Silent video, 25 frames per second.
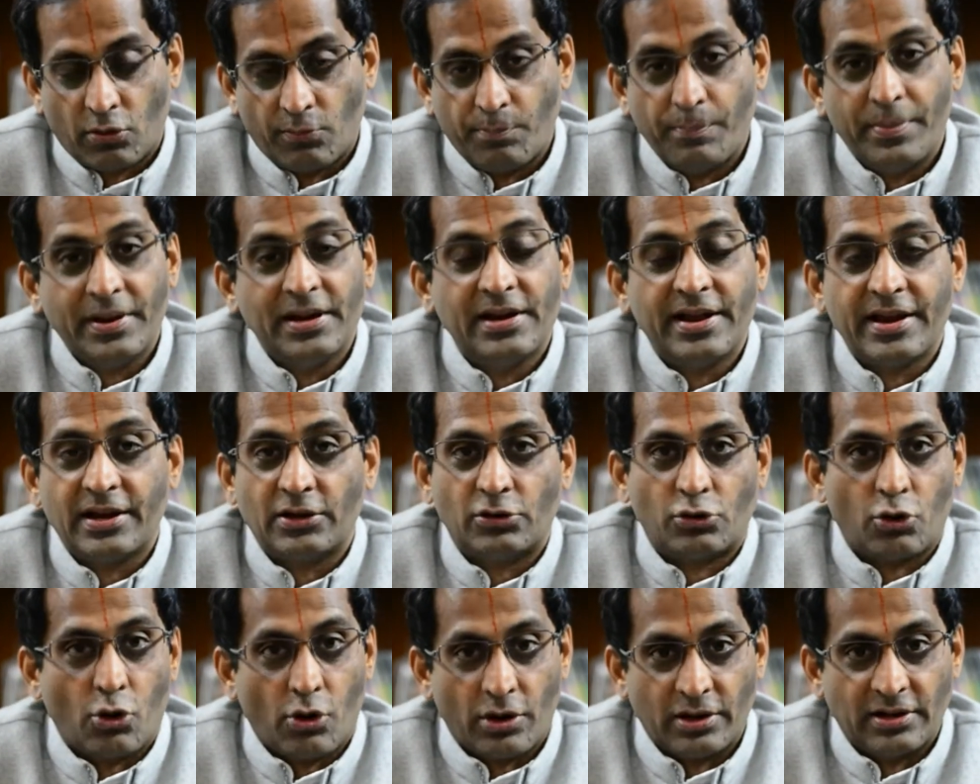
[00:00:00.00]

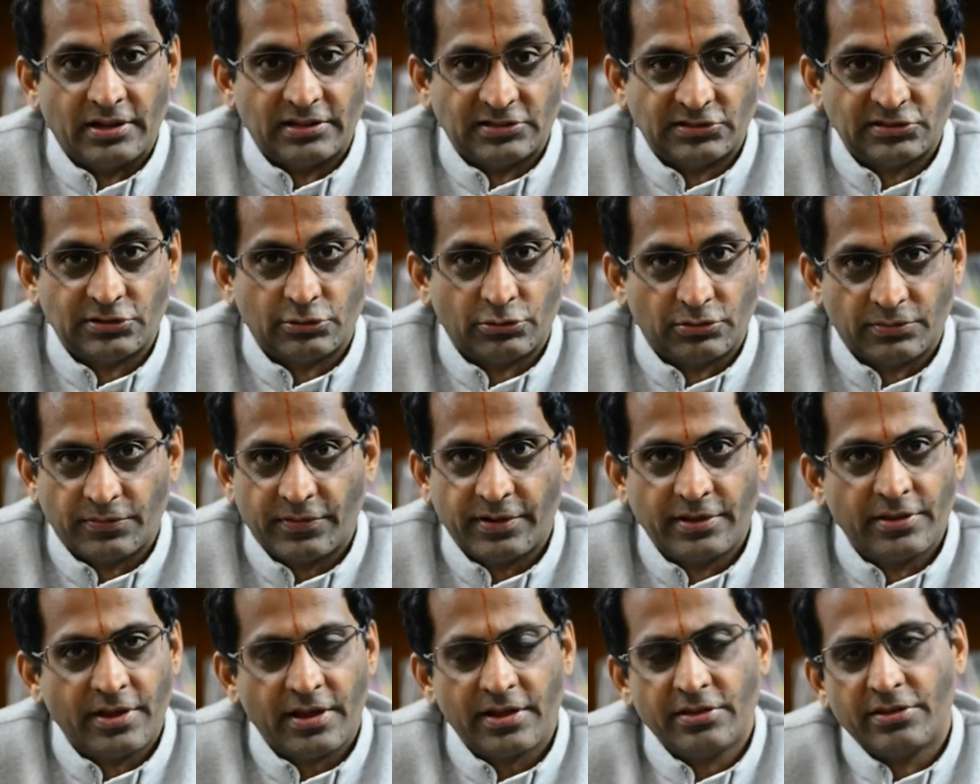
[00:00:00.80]
building toilets. You know,
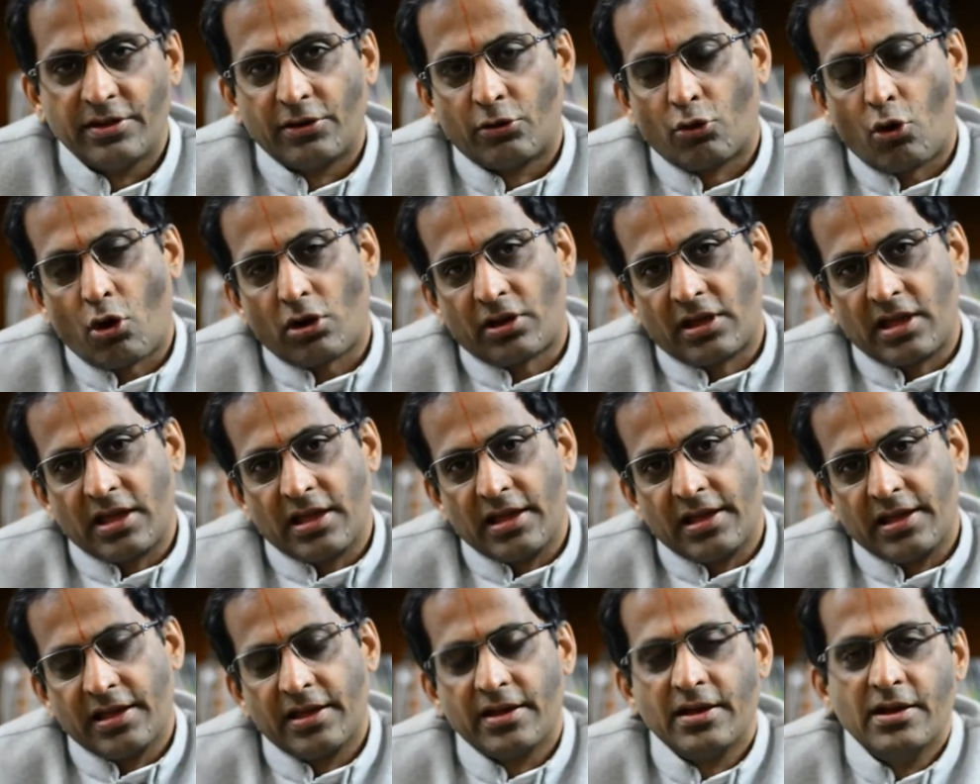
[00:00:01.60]
in the
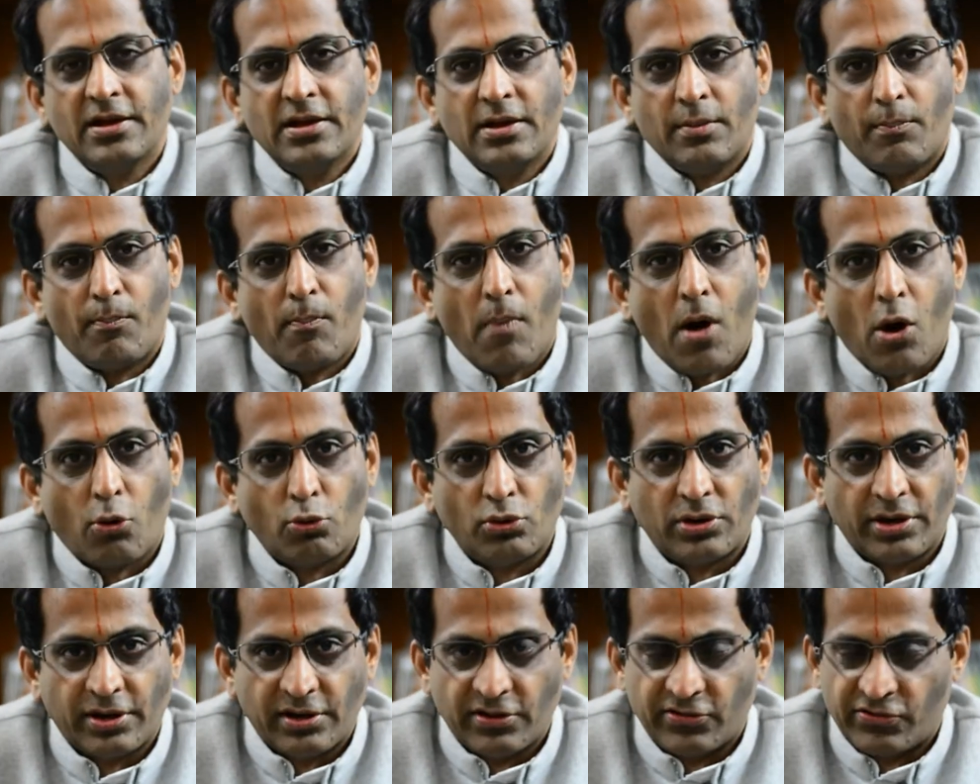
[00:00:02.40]
rocky
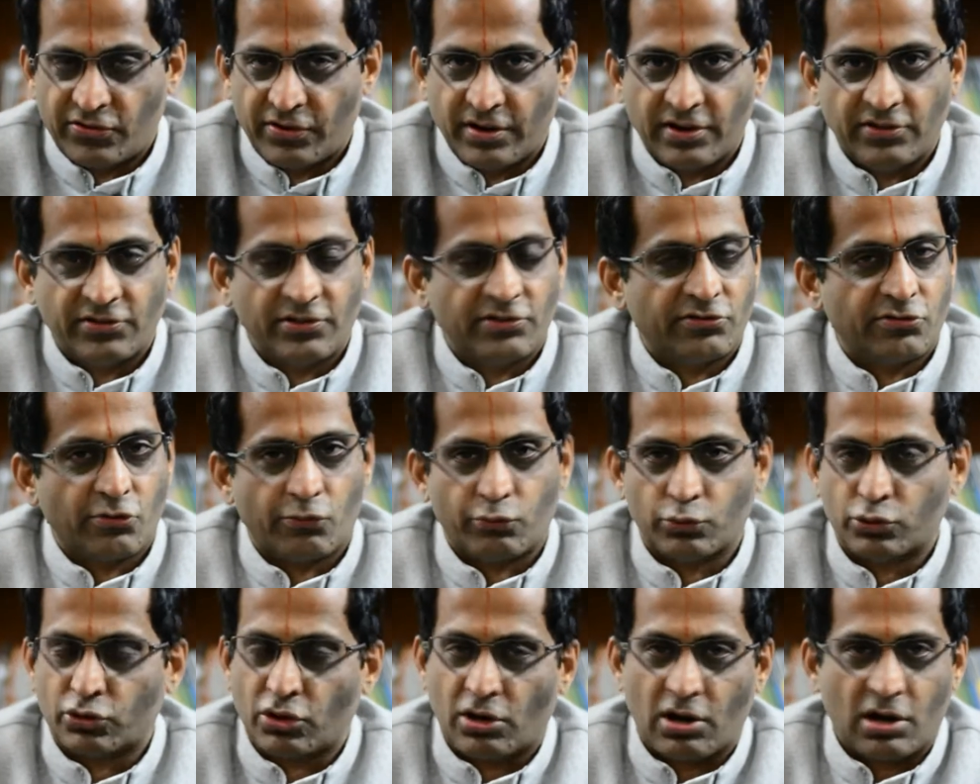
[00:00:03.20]
mountainous regions of
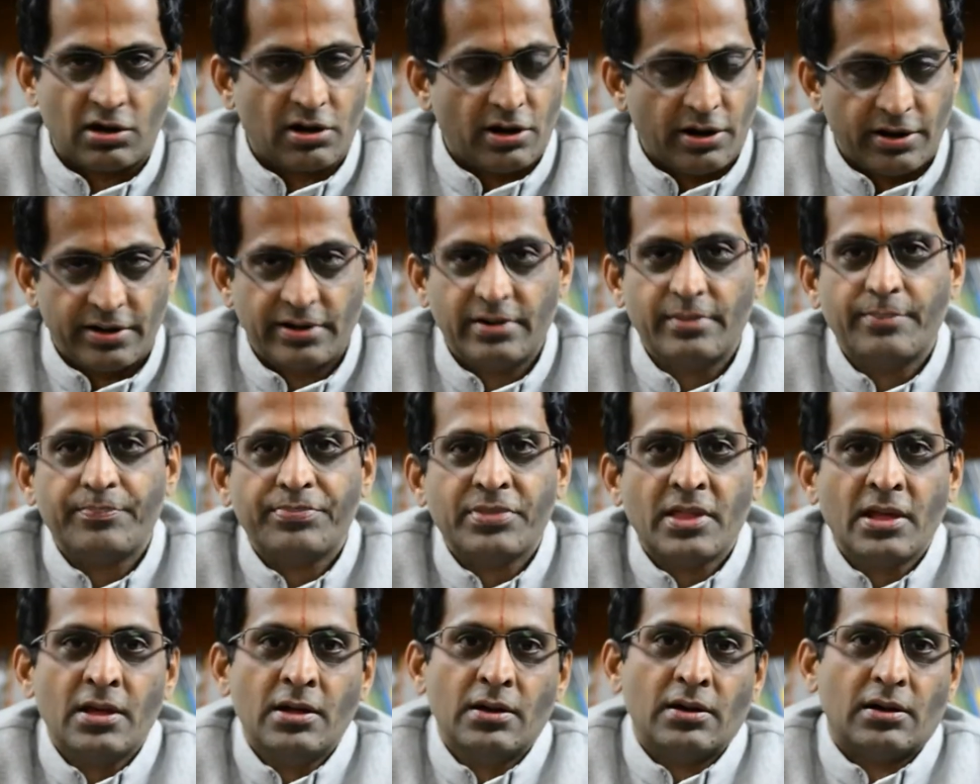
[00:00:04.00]
Uttarakhand,
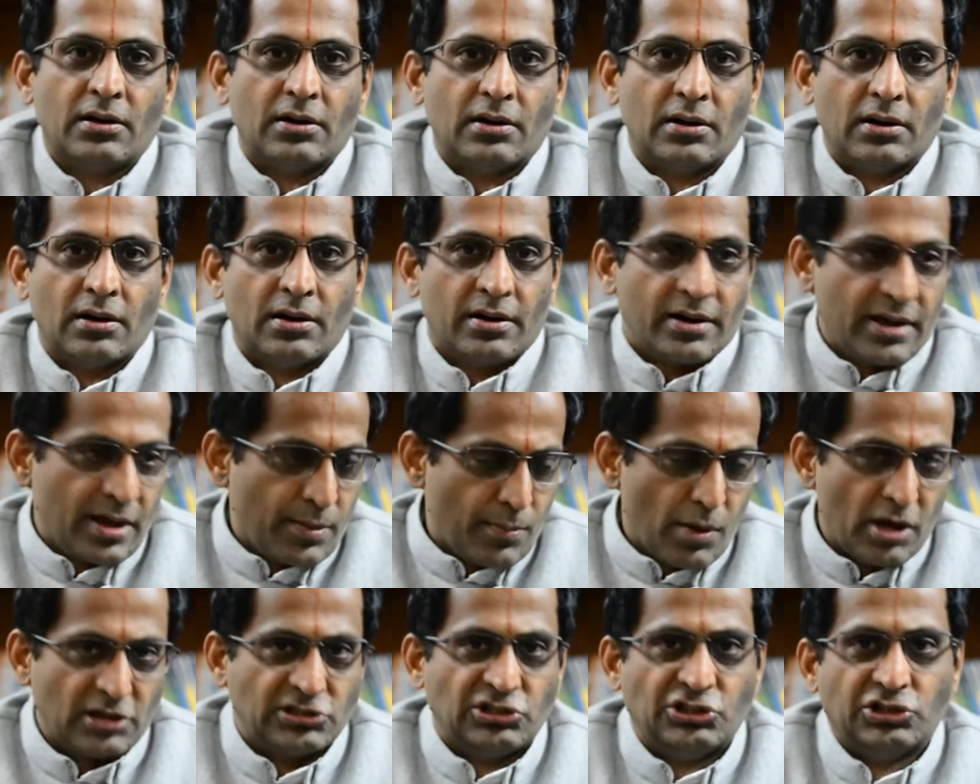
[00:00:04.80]

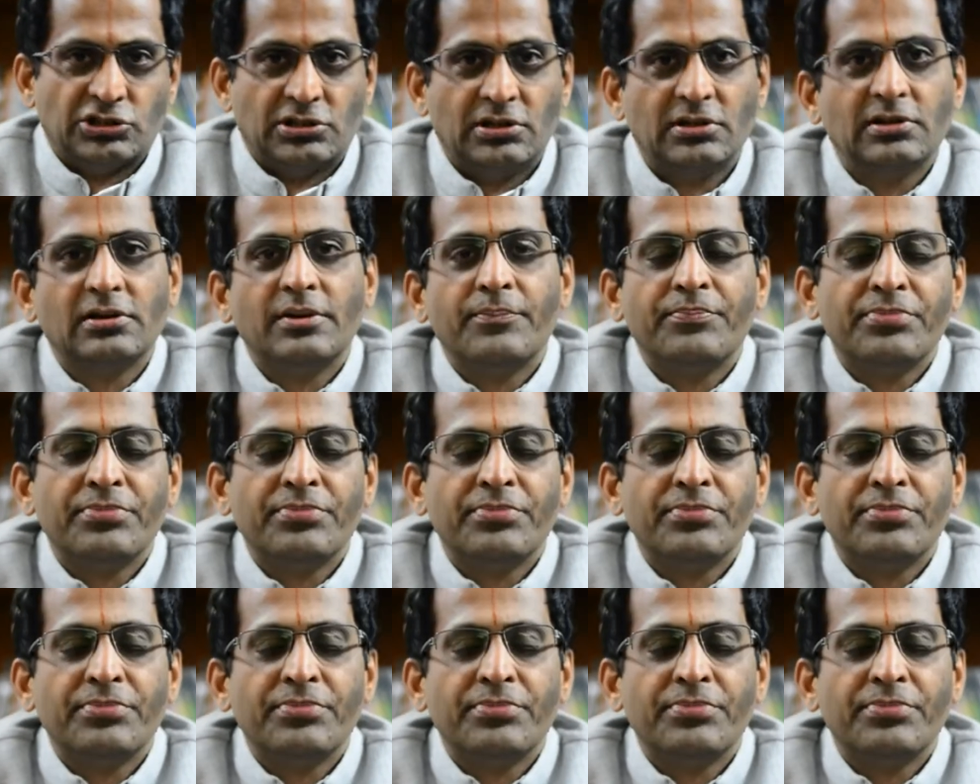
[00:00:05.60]
Himachal,